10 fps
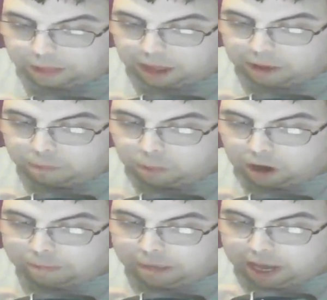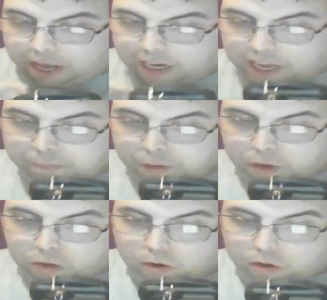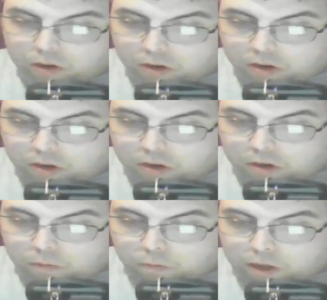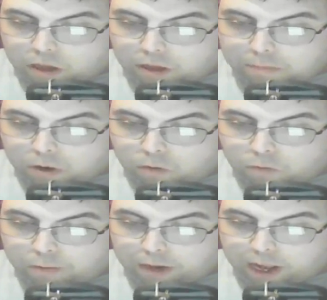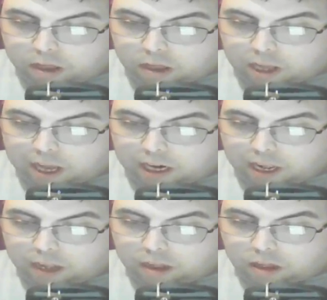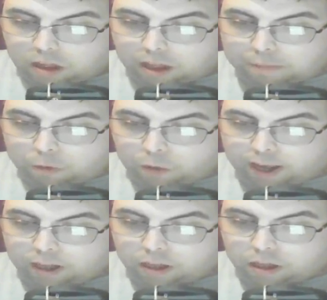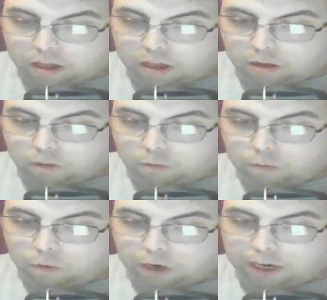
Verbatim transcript: NYPD Blue. When Simone replaced Kelly Sipowicz, what a